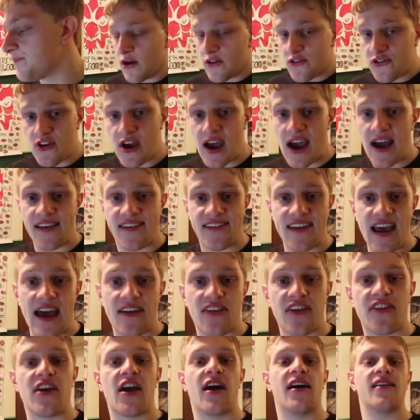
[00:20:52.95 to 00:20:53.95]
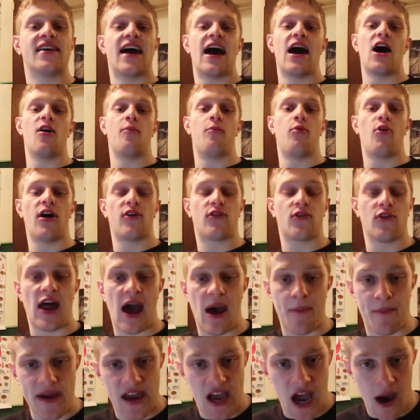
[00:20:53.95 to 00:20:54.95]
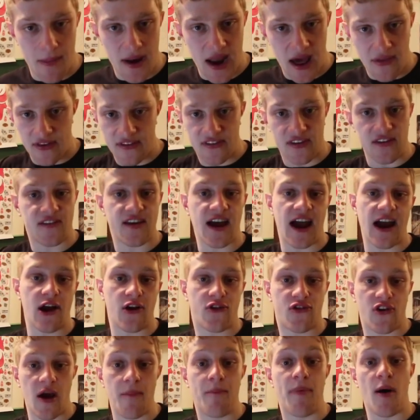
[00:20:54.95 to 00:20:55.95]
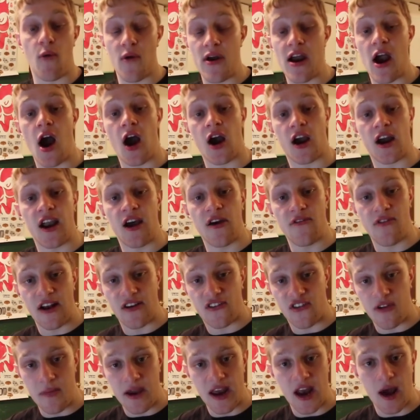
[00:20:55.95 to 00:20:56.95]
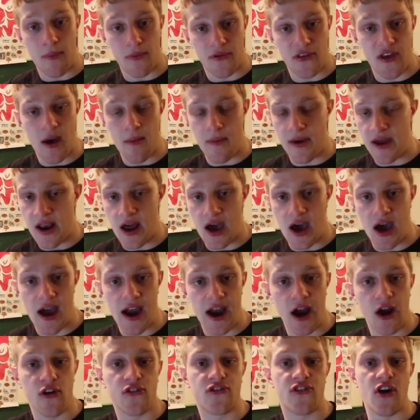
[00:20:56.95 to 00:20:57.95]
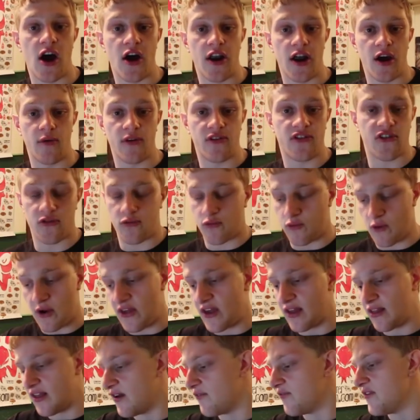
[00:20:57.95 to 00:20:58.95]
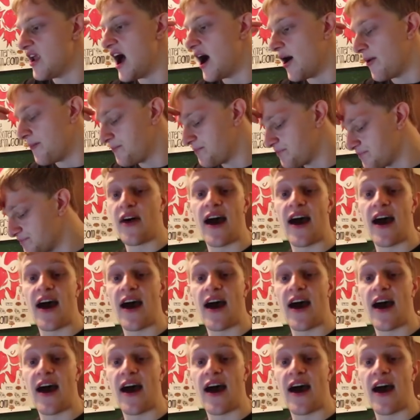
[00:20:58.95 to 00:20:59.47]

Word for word: So yeah, sadly the Undial boys will not be coming on this entire trip, but we are gonna eventually meet up with them in uh, Arizona, which is where they live now.